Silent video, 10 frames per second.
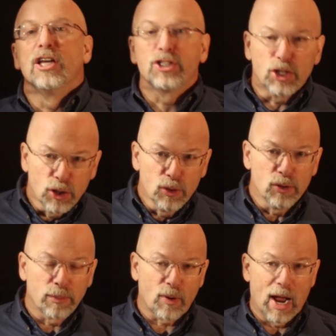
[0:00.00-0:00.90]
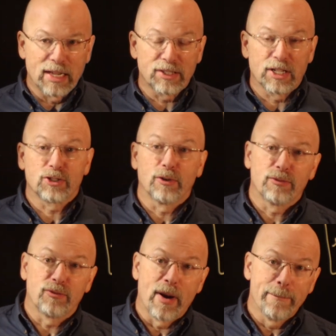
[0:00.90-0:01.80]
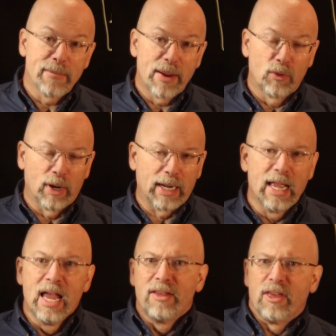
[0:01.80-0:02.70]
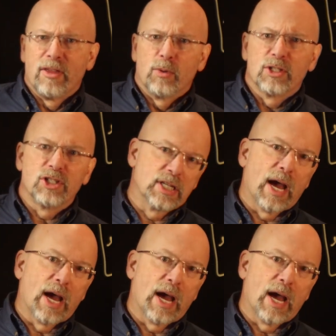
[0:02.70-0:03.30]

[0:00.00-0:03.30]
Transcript: to the processor from memory. Then there was